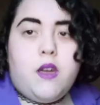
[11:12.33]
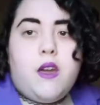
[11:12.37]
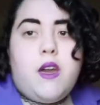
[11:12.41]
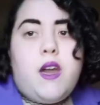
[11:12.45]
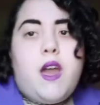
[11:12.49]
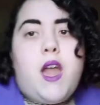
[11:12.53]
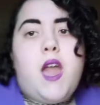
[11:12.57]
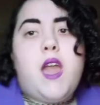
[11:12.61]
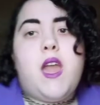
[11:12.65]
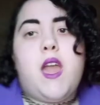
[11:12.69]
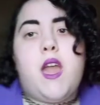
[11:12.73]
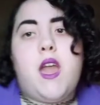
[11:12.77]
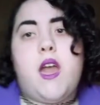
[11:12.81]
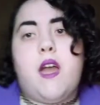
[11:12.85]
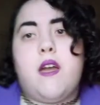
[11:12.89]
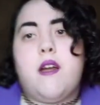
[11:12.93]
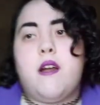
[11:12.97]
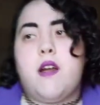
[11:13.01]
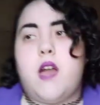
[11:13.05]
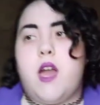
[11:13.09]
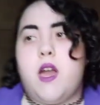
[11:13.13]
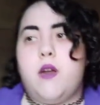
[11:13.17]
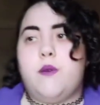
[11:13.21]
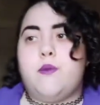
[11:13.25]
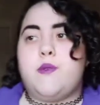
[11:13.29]

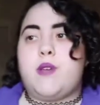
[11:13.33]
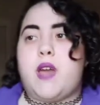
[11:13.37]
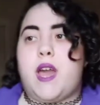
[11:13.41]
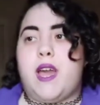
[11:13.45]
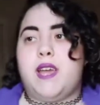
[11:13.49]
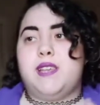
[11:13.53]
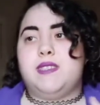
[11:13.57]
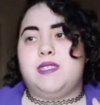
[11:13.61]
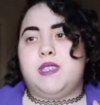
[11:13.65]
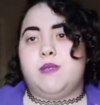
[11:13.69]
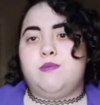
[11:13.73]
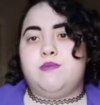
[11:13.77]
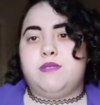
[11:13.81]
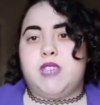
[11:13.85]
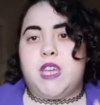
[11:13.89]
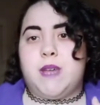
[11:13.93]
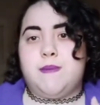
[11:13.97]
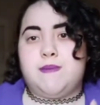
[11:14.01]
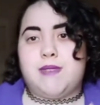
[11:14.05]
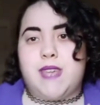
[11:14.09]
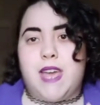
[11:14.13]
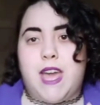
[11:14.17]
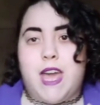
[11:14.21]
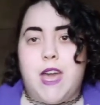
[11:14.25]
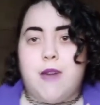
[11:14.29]
I
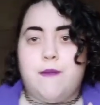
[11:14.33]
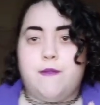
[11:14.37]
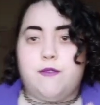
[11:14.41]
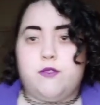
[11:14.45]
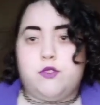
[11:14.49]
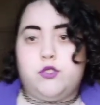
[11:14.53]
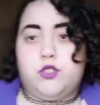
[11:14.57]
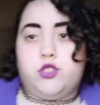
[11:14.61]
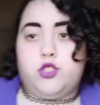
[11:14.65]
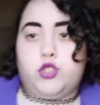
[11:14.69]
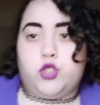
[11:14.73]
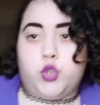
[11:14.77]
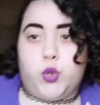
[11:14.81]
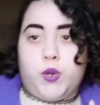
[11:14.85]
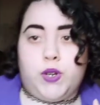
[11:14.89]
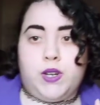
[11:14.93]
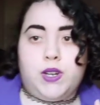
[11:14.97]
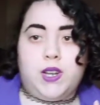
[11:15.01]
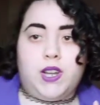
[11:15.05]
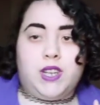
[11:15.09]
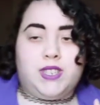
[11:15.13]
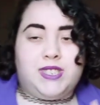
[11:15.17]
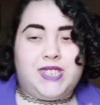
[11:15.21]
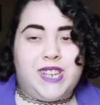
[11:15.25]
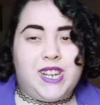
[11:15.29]
sometimes have short
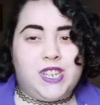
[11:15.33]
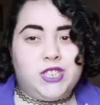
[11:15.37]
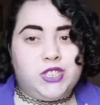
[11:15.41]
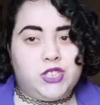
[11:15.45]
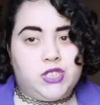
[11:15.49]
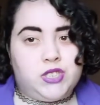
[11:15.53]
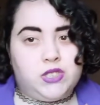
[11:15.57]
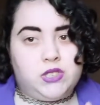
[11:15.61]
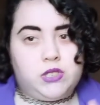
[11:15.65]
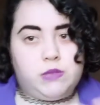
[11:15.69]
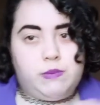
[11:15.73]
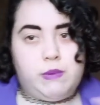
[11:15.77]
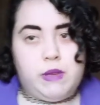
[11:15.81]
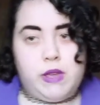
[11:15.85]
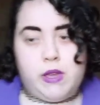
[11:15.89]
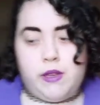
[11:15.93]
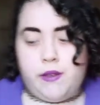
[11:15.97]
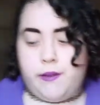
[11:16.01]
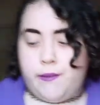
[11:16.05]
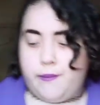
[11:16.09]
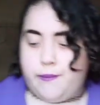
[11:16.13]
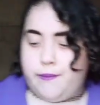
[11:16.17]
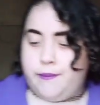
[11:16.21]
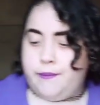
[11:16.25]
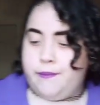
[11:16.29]
attention
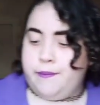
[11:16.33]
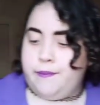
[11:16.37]
span.